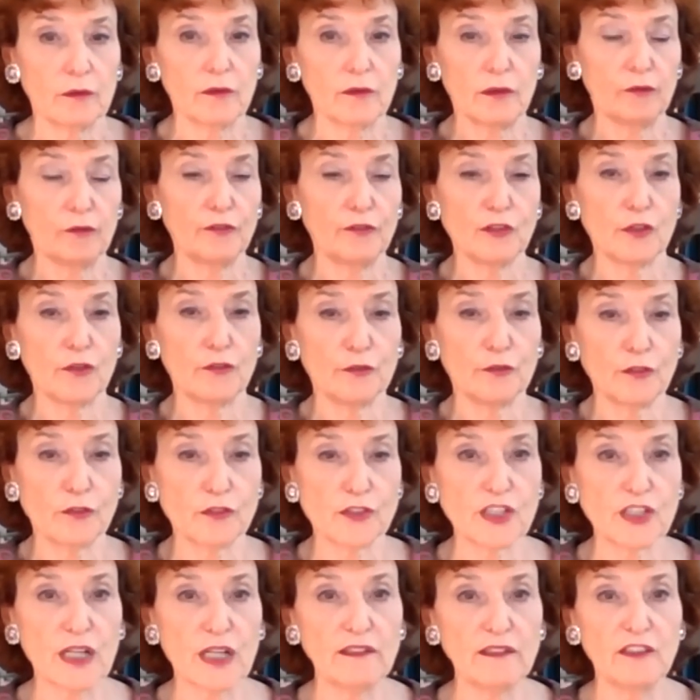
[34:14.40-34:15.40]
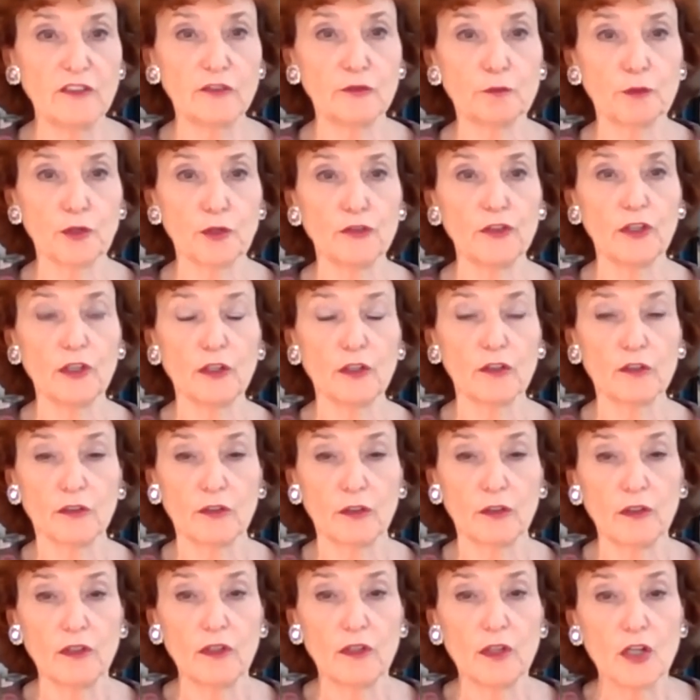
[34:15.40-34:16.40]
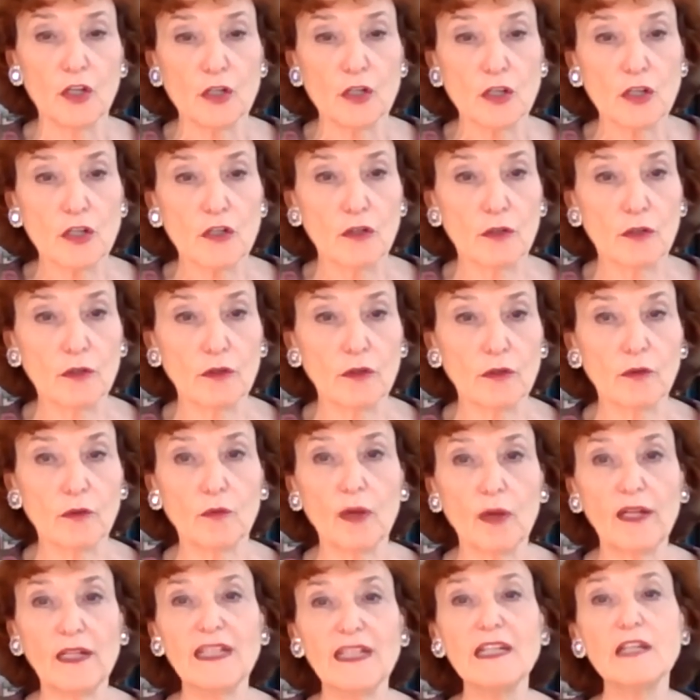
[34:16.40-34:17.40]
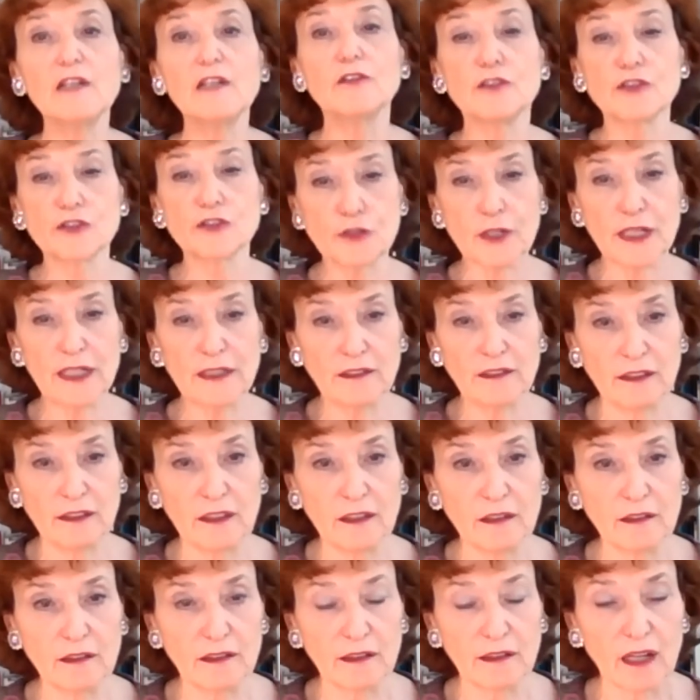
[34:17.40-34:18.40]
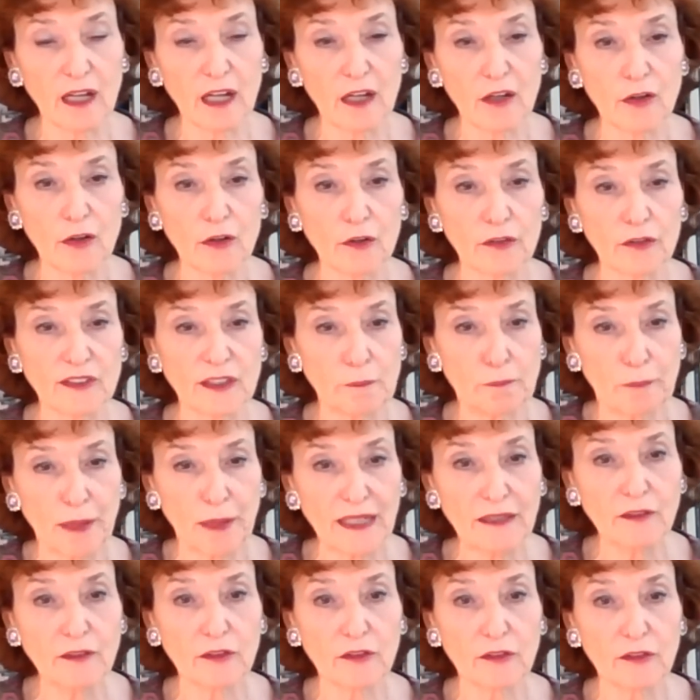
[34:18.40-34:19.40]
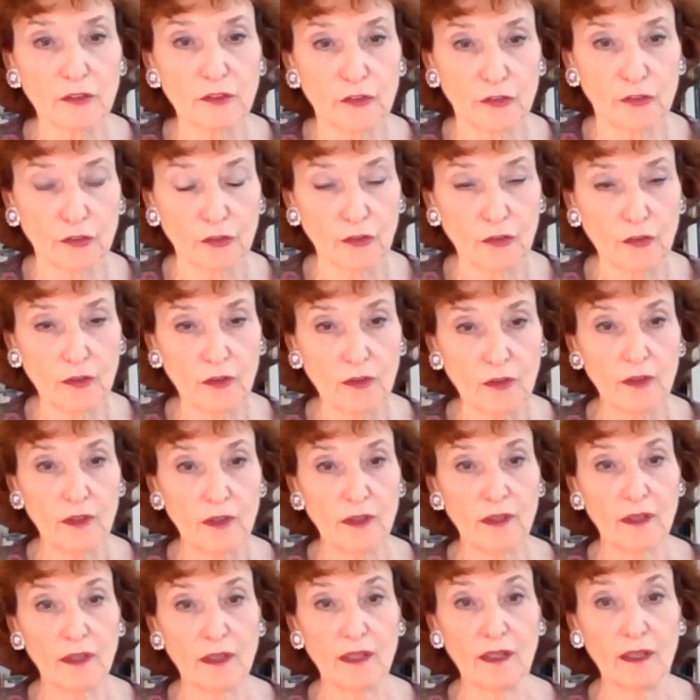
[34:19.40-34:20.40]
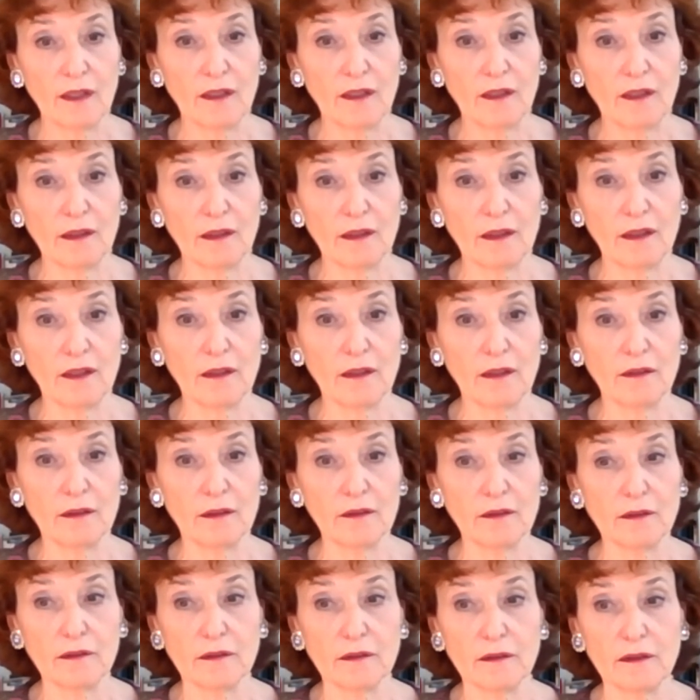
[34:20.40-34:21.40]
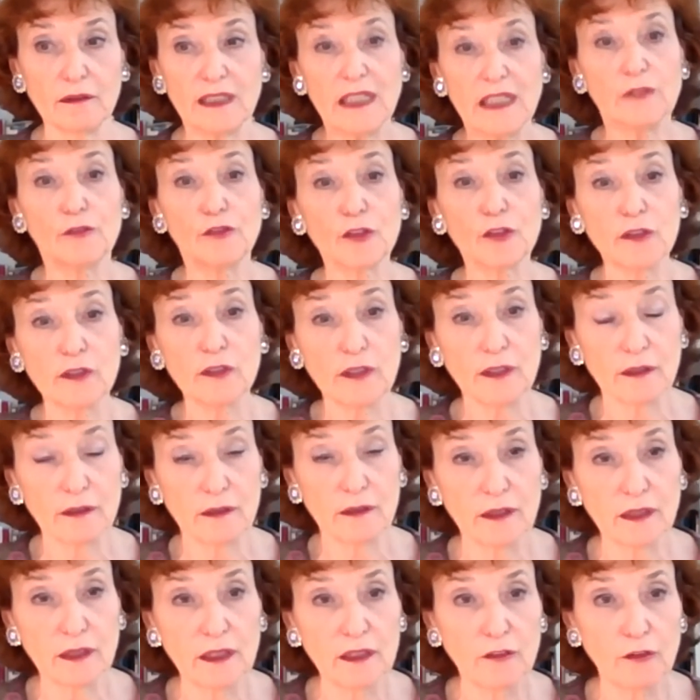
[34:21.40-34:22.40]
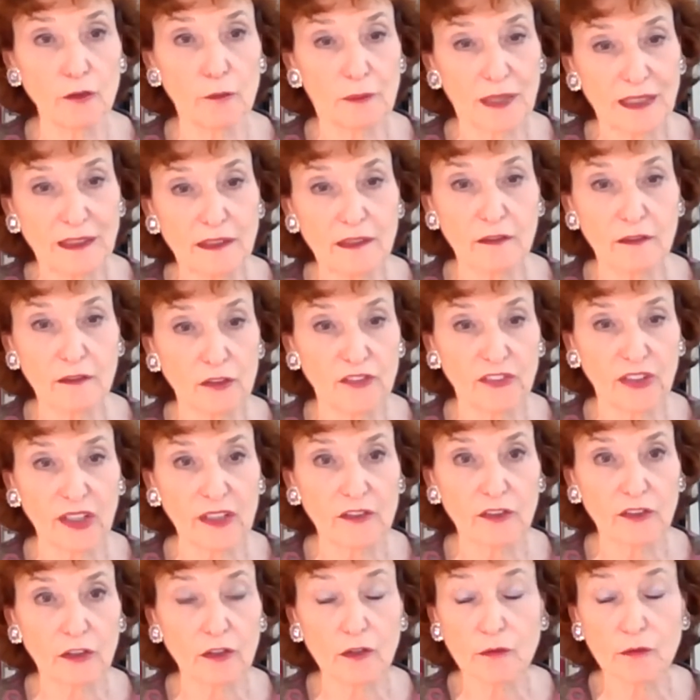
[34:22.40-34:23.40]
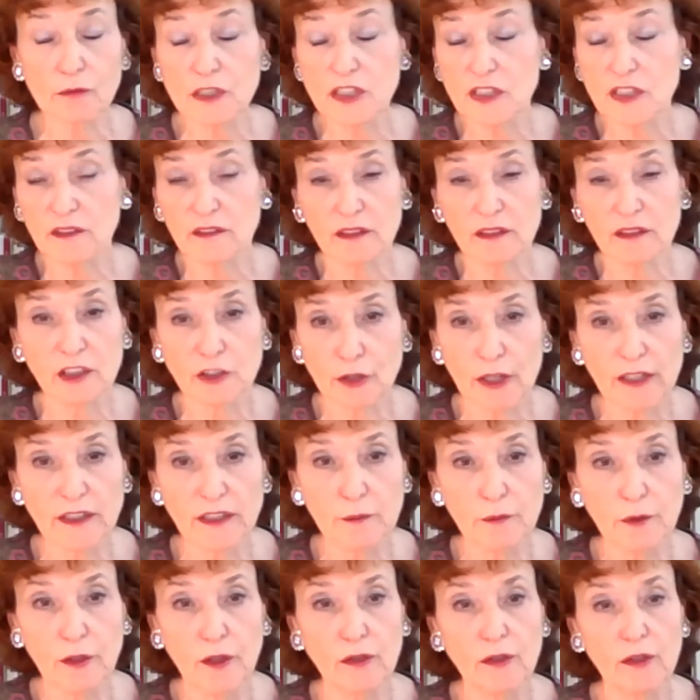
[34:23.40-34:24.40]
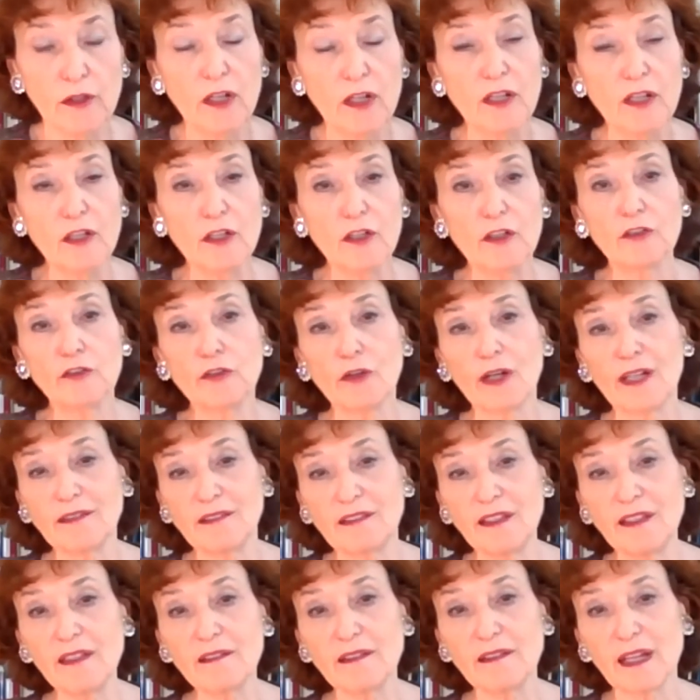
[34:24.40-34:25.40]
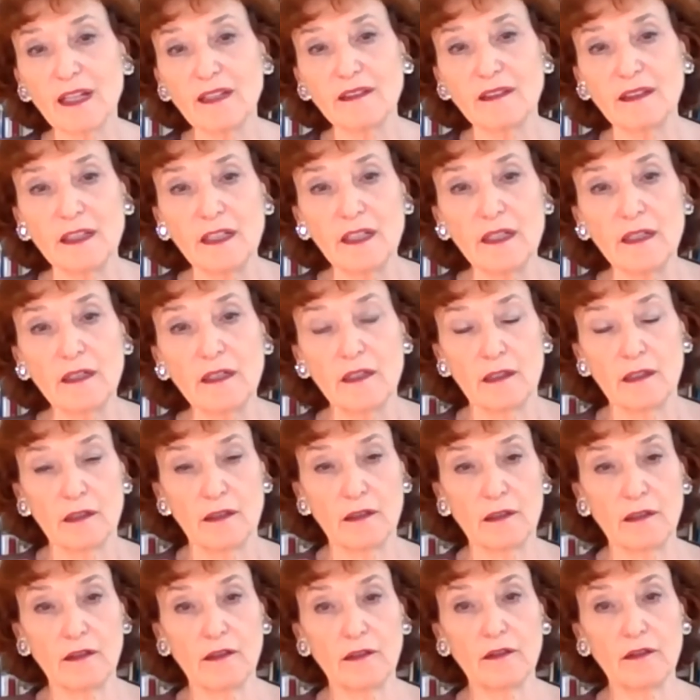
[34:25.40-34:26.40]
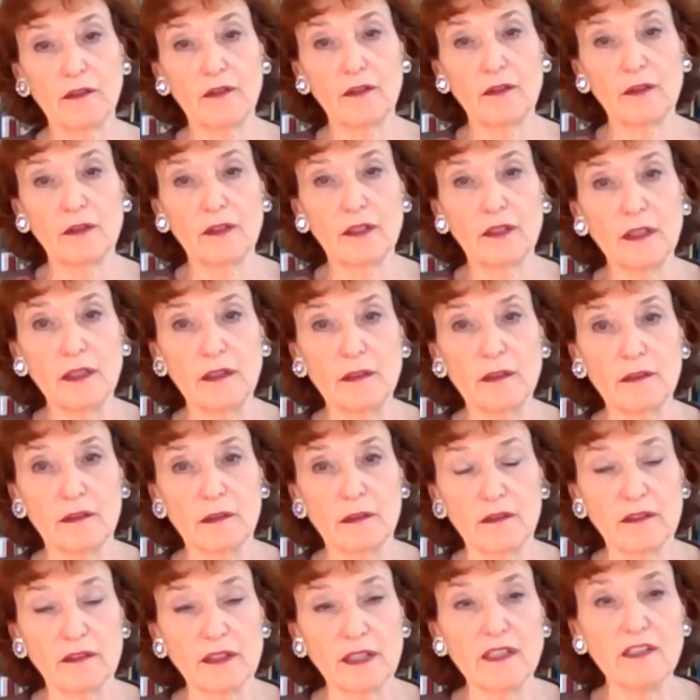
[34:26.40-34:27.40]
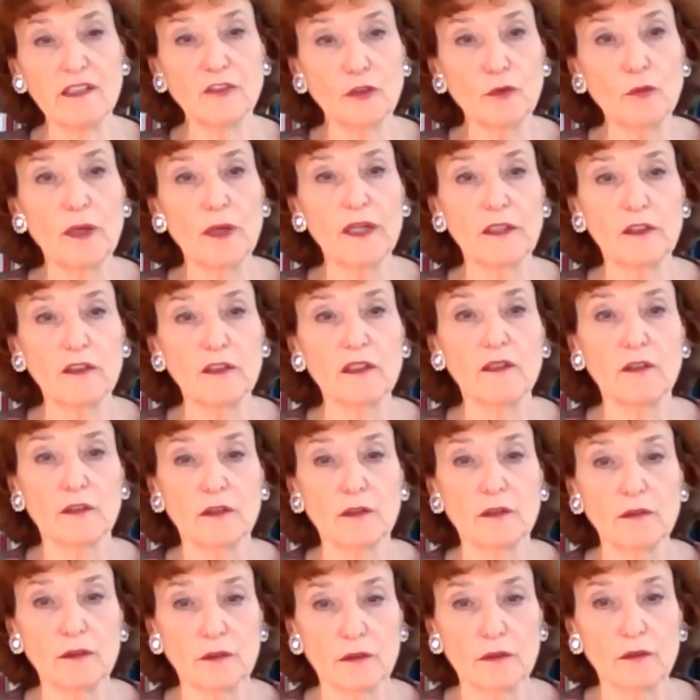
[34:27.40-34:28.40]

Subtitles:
of Chinese product well illustrated our dependence, even in the medical sector, which is incredible. So I think that there is a waking